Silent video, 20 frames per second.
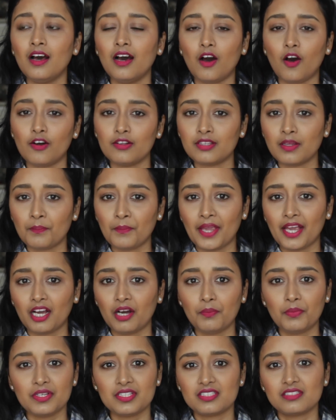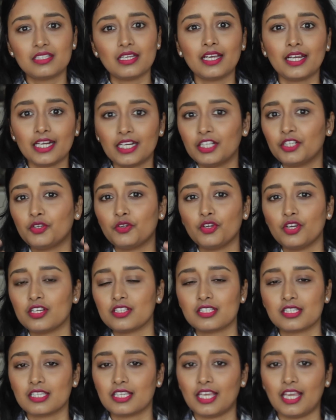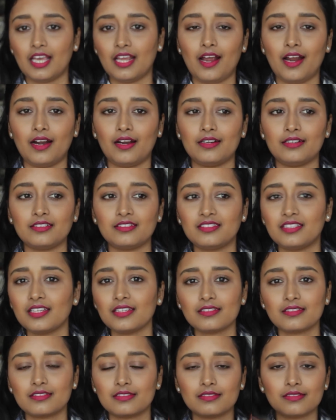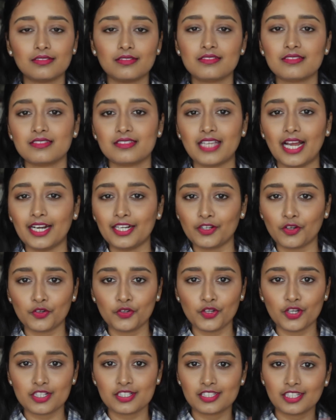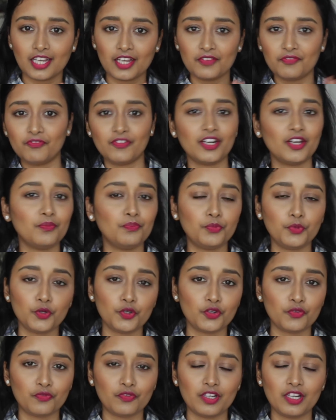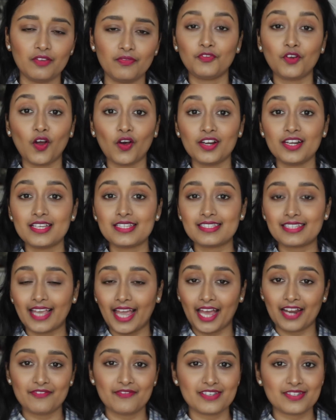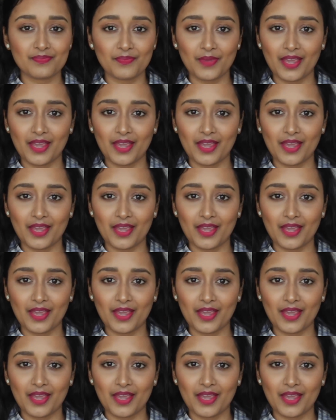all the makeup is sink into your skin and just sat on your skin very beautifully. Flawless canvas